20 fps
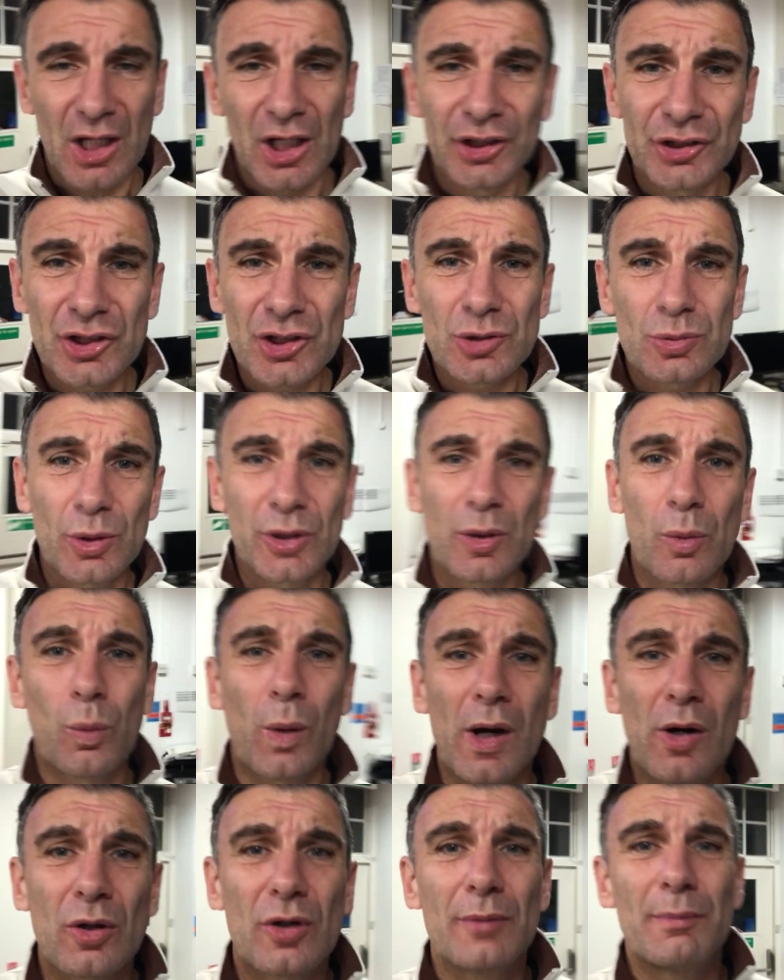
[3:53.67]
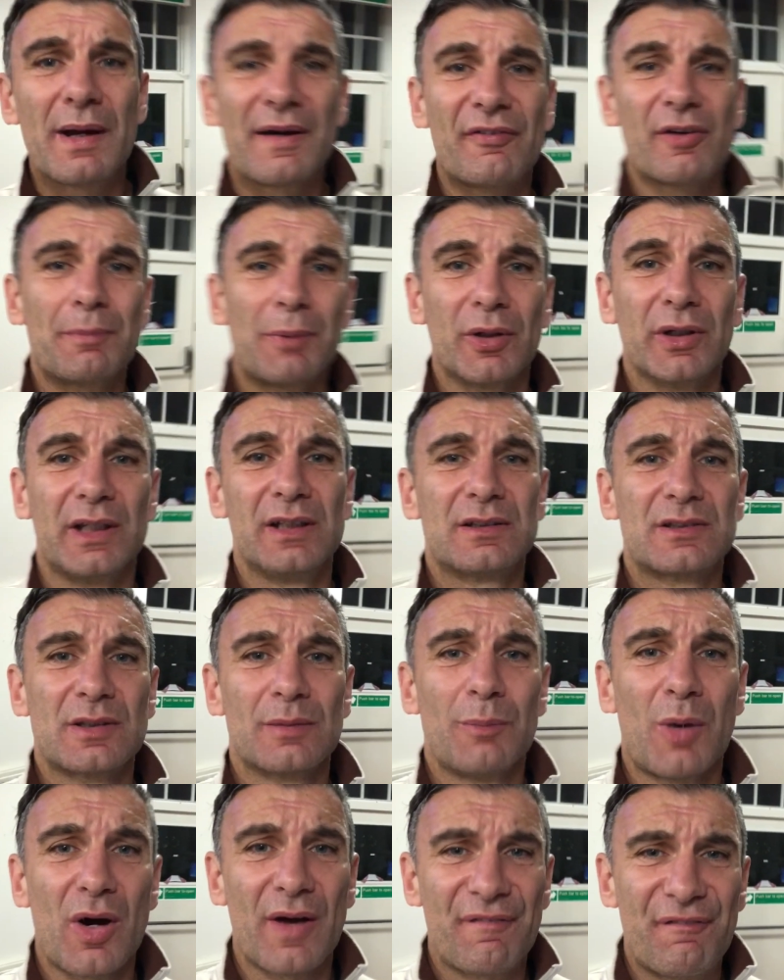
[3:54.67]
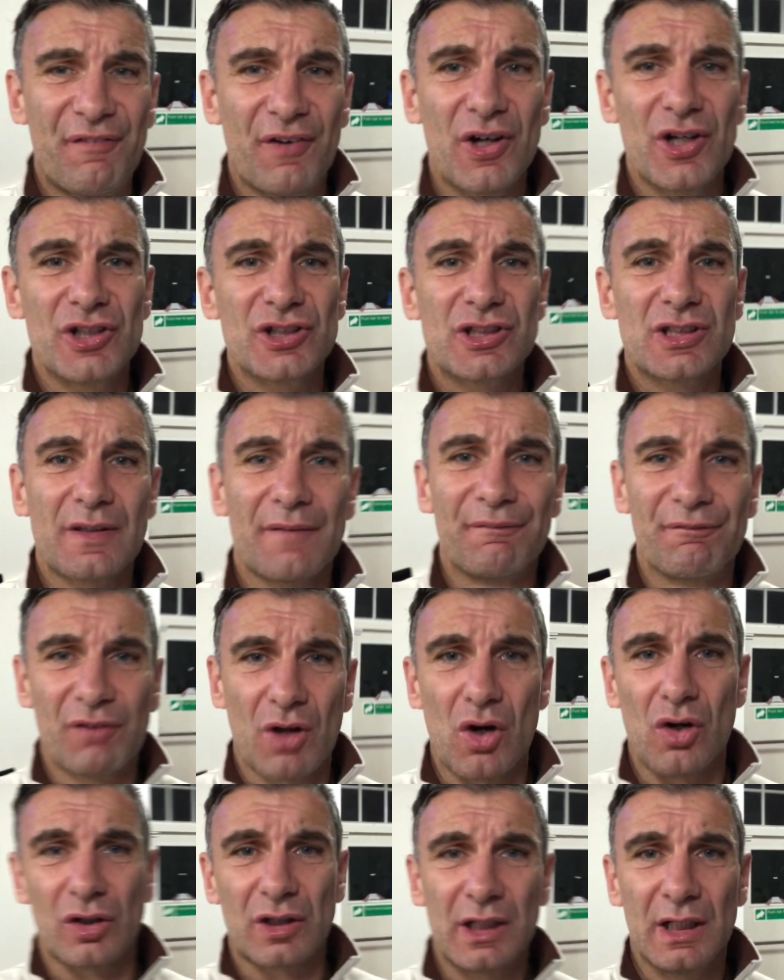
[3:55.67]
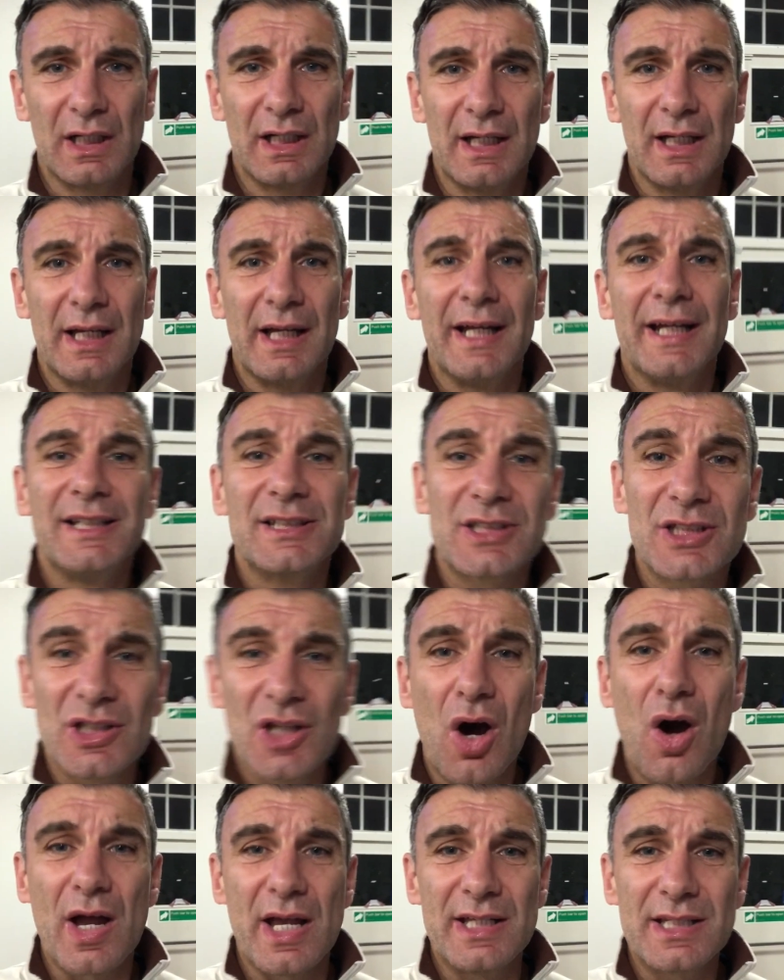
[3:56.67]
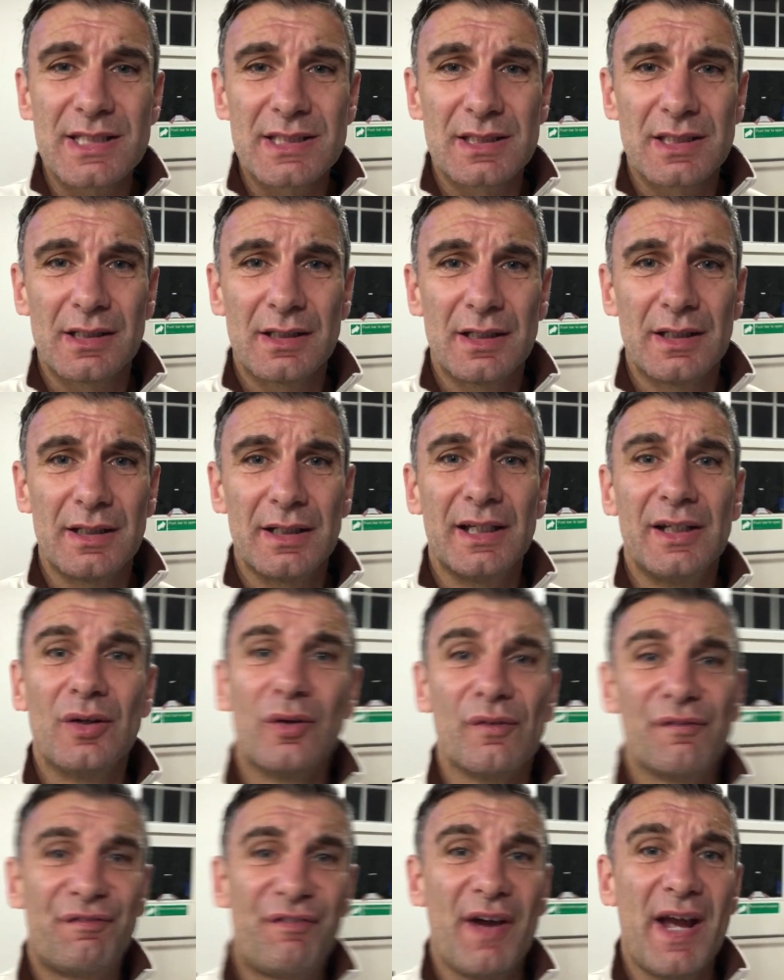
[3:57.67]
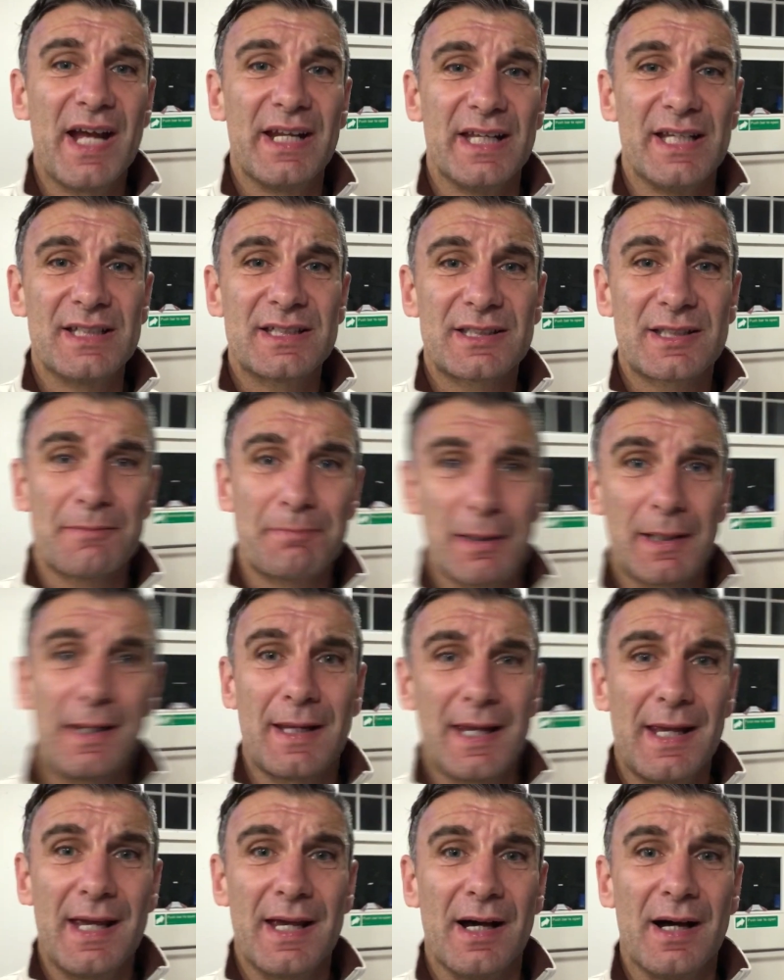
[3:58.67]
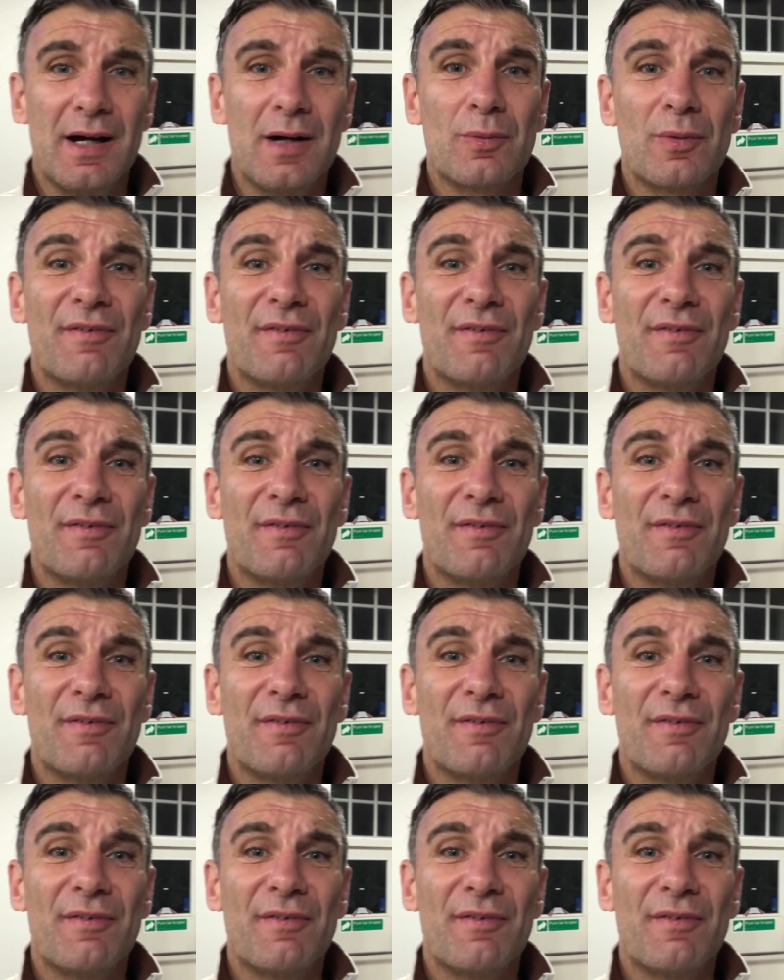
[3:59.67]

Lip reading: I just want to welcome everybody to my first vlog. It's nice, in all fairness, to be here